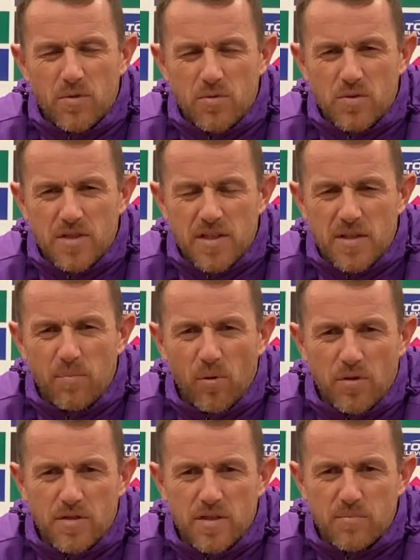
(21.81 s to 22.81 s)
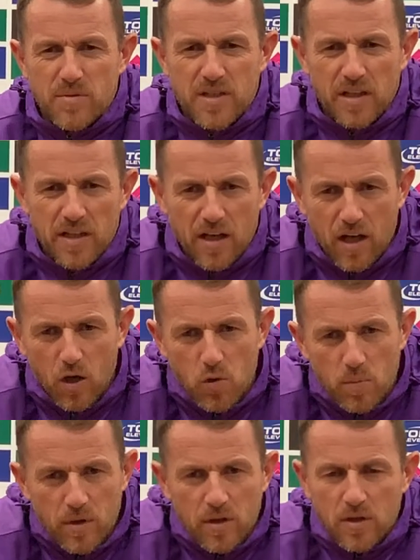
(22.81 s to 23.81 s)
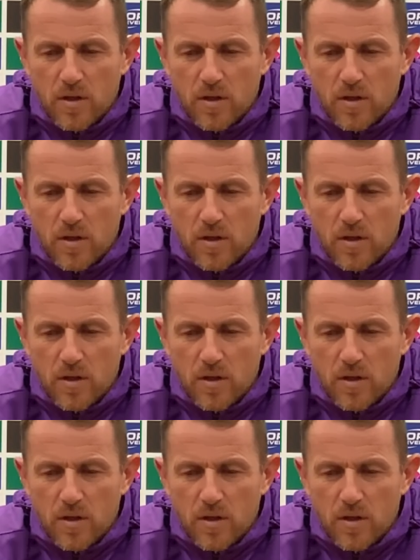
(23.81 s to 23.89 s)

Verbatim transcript: which was disappointing, particularly at home,